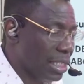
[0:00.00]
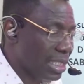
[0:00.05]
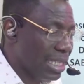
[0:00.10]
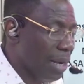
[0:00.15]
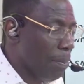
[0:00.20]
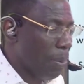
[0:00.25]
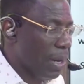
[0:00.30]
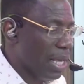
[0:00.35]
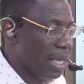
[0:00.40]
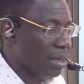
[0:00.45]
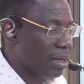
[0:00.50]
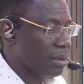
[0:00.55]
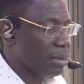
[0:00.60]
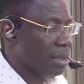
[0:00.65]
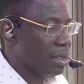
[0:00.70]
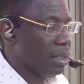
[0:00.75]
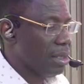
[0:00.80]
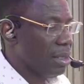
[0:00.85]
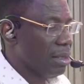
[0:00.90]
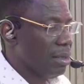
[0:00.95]
Simply
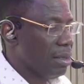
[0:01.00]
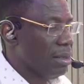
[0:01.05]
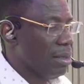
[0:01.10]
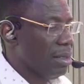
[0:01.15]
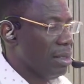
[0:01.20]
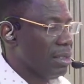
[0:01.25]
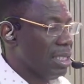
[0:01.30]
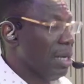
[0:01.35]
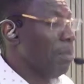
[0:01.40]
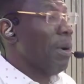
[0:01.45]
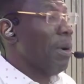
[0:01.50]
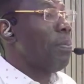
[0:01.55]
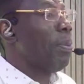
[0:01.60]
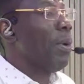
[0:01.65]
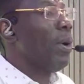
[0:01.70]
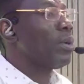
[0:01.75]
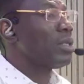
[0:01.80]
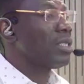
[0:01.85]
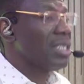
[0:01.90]
put,